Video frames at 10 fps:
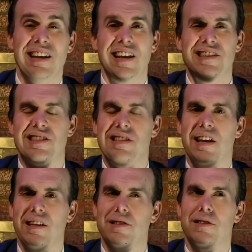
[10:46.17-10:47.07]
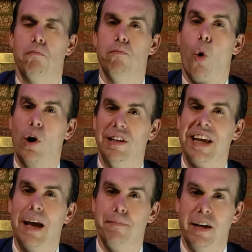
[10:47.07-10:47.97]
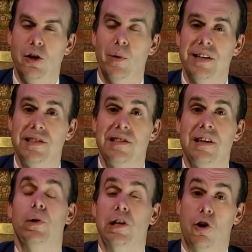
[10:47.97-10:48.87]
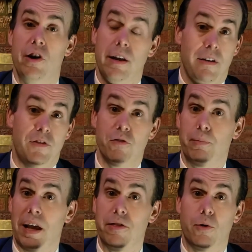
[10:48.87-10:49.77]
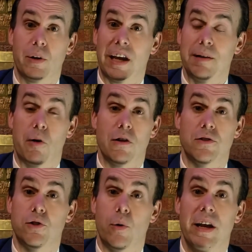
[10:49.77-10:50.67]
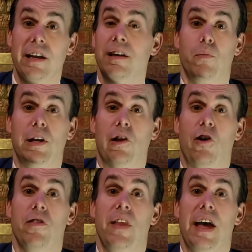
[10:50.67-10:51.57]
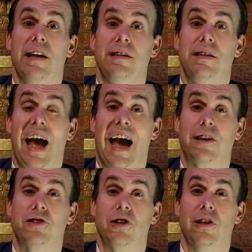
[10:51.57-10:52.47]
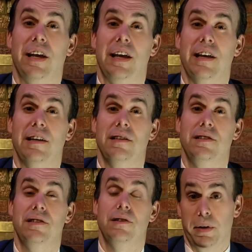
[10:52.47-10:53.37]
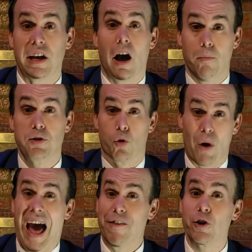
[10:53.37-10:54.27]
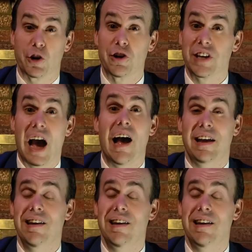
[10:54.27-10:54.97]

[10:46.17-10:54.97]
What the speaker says: He's morally ambiguous. We learn, if you've played through Kingdom Hearts 3, we learn that Axel becomes a rather good guy.